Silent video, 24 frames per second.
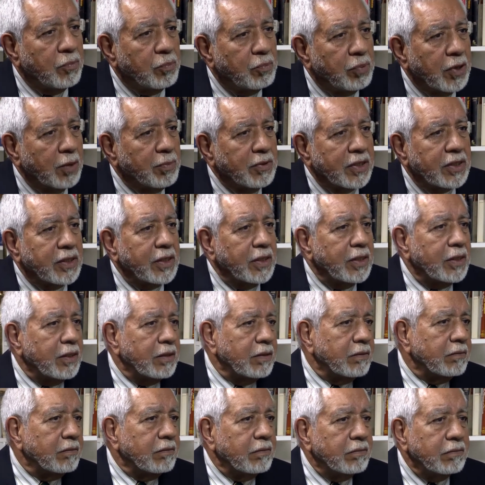
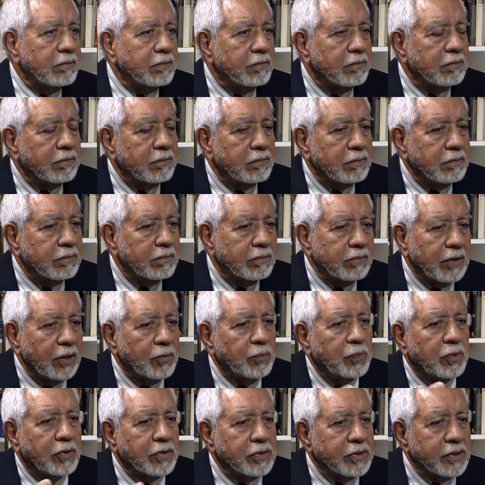Publicly,
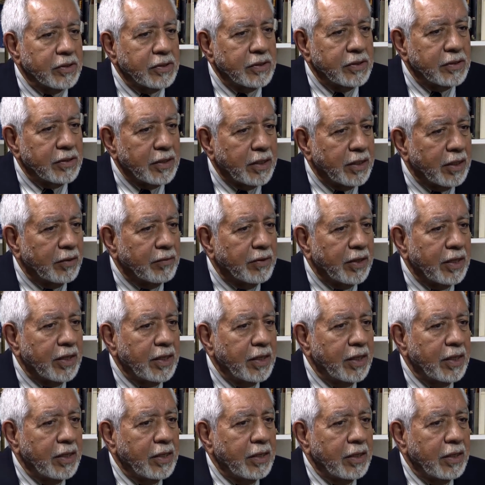one person, anyway,
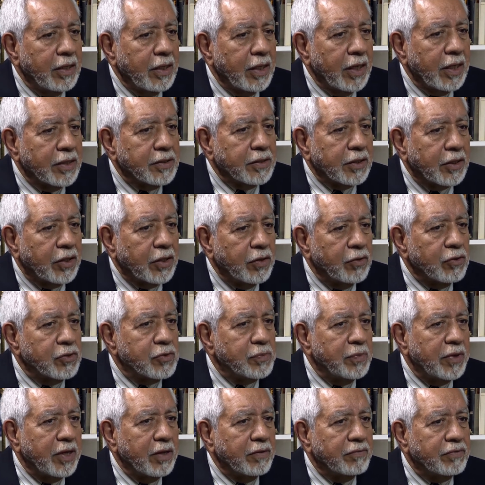has accused
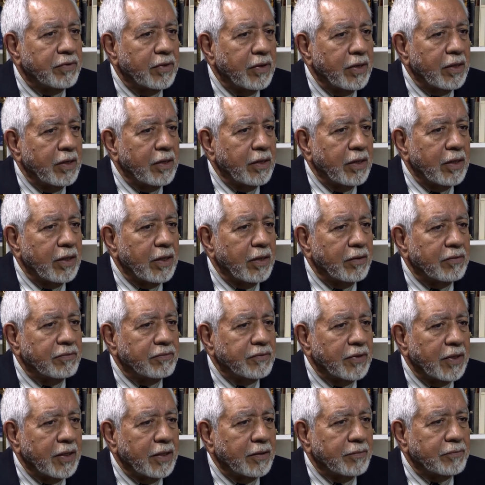me of
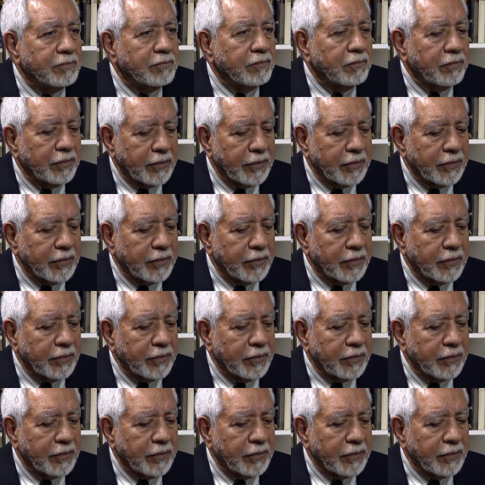I